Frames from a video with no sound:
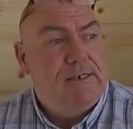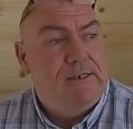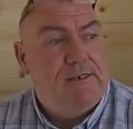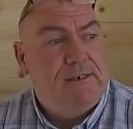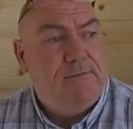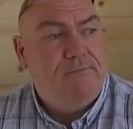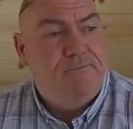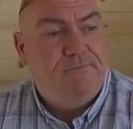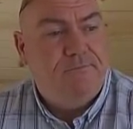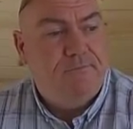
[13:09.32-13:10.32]
trouble.
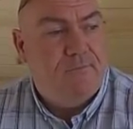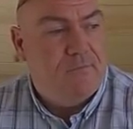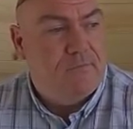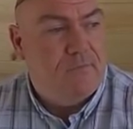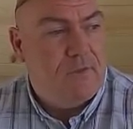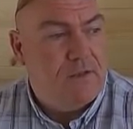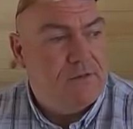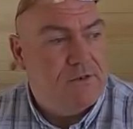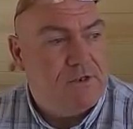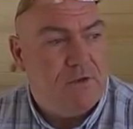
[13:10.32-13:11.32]

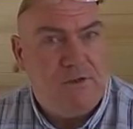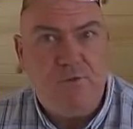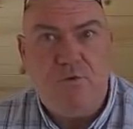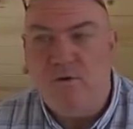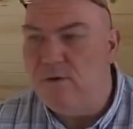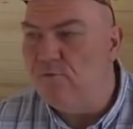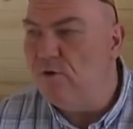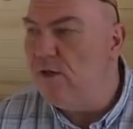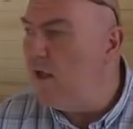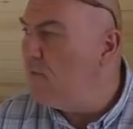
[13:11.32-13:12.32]
So that's where I am,
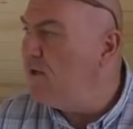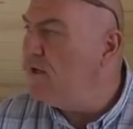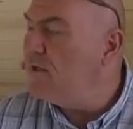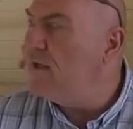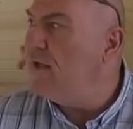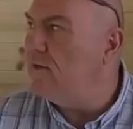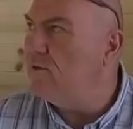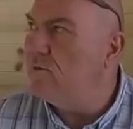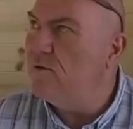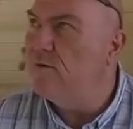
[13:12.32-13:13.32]
really. I mean, at the end,
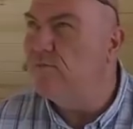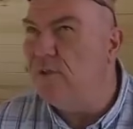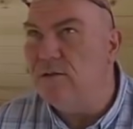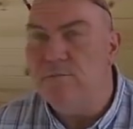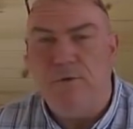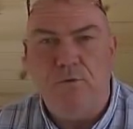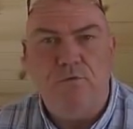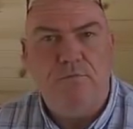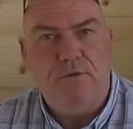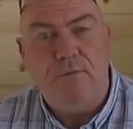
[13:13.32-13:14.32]
when I've done the
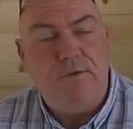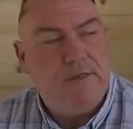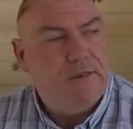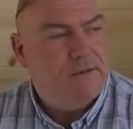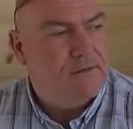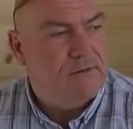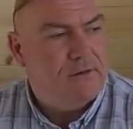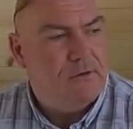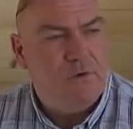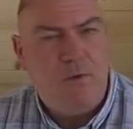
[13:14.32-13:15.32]
build properly,
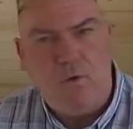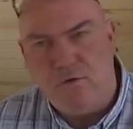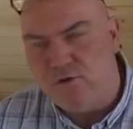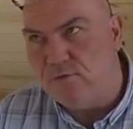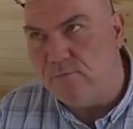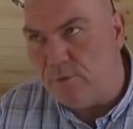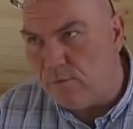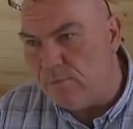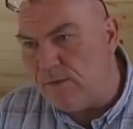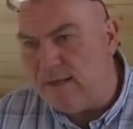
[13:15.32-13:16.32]
although I should
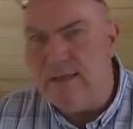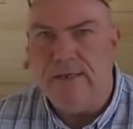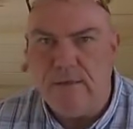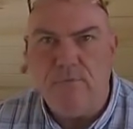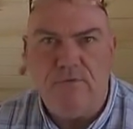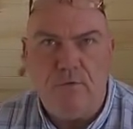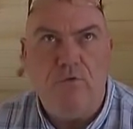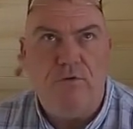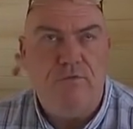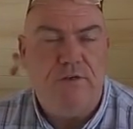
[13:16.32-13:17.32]
probably be in it
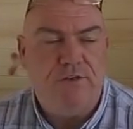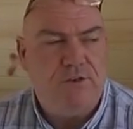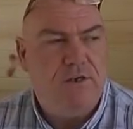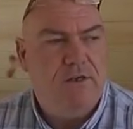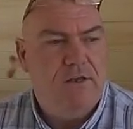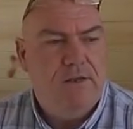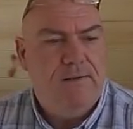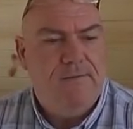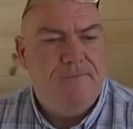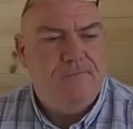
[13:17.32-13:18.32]
before I finish it,
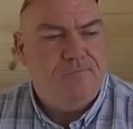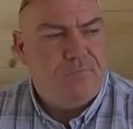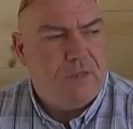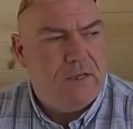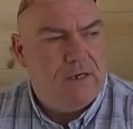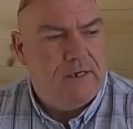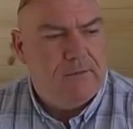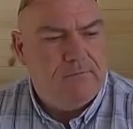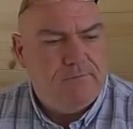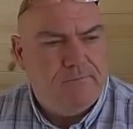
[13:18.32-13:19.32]

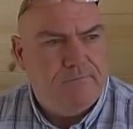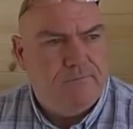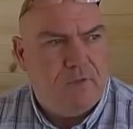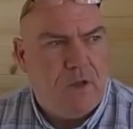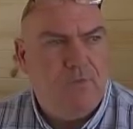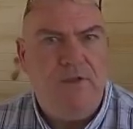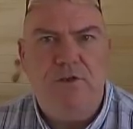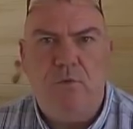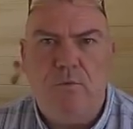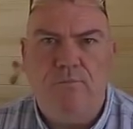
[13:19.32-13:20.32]
I'll then
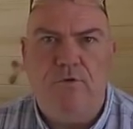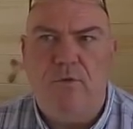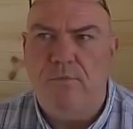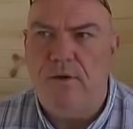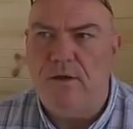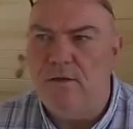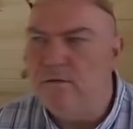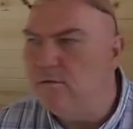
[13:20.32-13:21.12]
do a proper